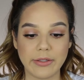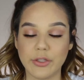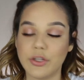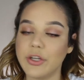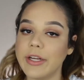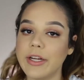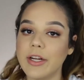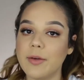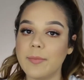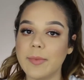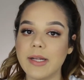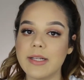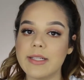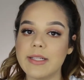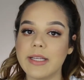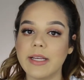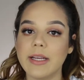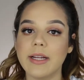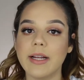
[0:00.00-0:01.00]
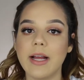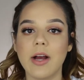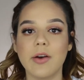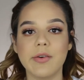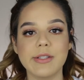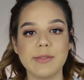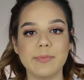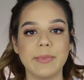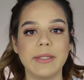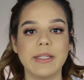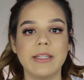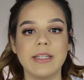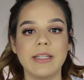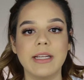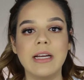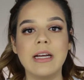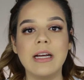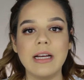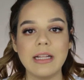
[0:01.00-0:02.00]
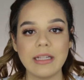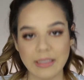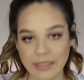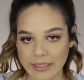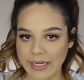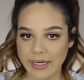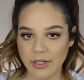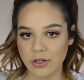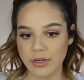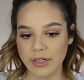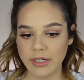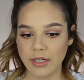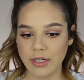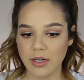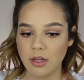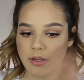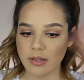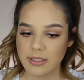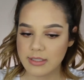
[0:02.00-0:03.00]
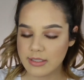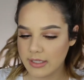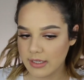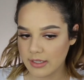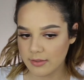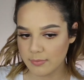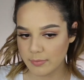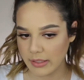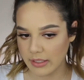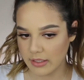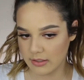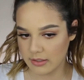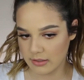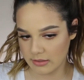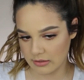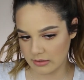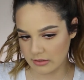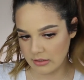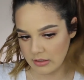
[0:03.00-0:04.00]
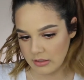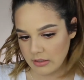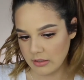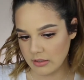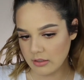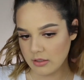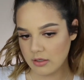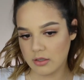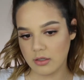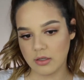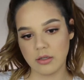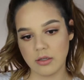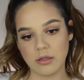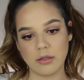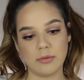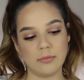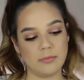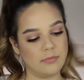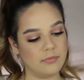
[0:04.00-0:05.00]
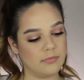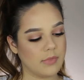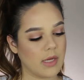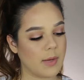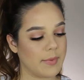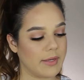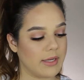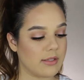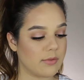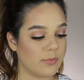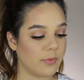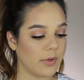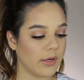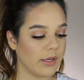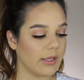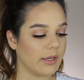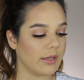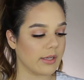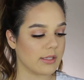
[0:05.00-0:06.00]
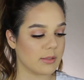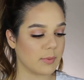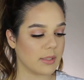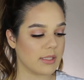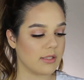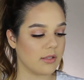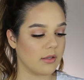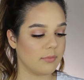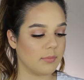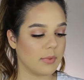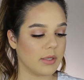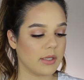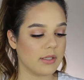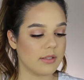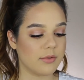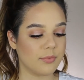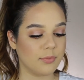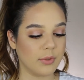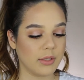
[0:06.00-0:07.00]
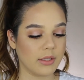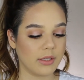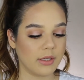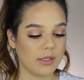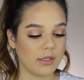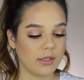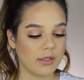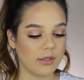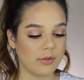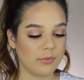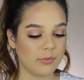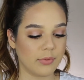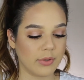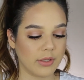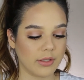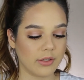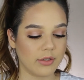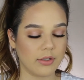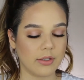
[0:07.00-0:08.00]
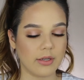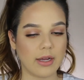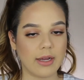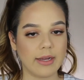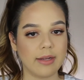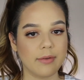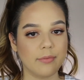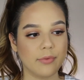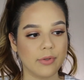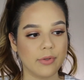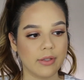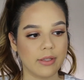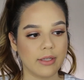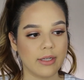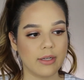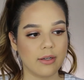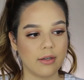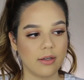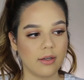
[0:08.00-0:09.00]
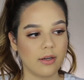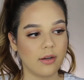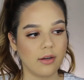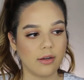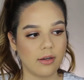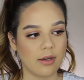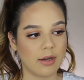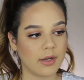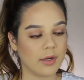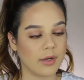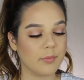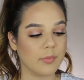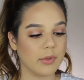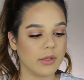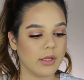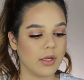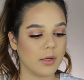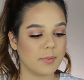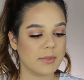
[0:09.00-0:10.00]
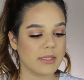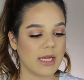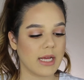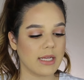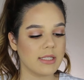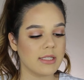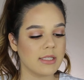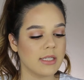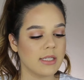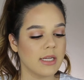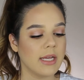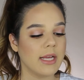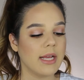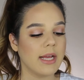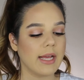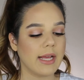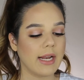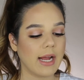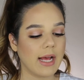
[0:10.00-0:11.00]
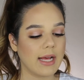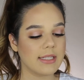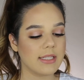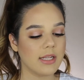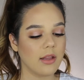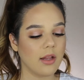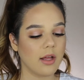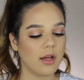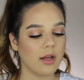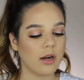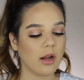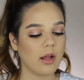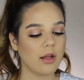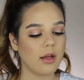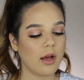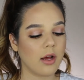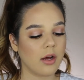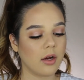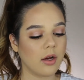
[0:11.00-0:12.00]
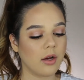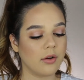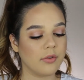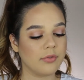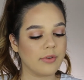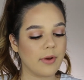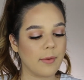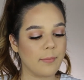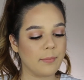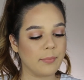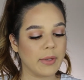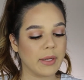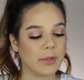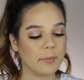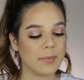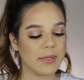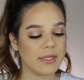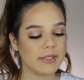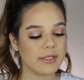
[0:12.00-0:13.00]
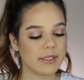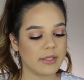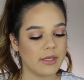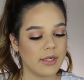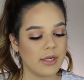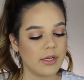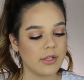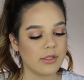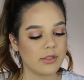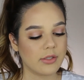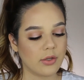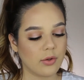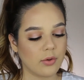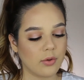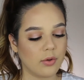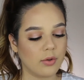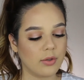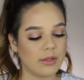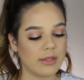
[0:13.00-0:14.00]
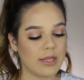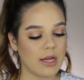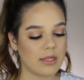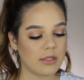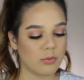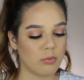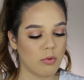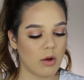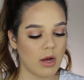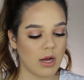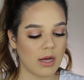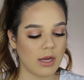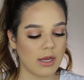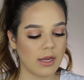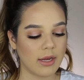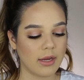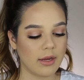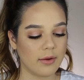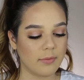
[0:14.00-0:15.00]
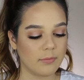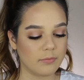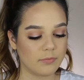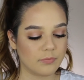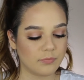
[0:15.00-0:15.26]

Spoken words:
looking on my skin, how it's been layering on the skin, because I mean, it's really inexpensive, but it's really good. I am really obsessed. It has a lot of pigment, so that's why